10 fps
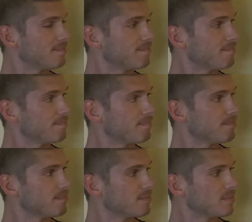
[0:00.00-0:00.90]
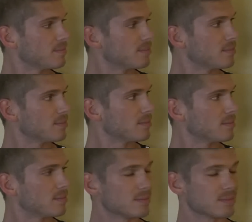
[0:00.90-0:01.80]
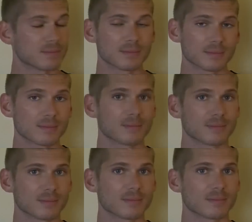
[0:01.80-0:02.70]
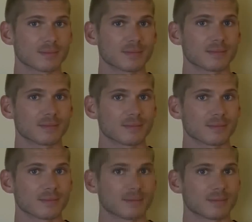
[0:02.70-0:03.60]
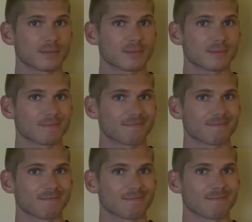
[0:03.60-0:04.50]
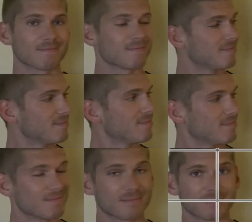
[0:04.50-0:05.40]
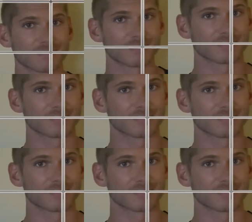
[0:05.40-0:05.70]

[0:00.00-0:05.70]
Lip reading: (not speaking)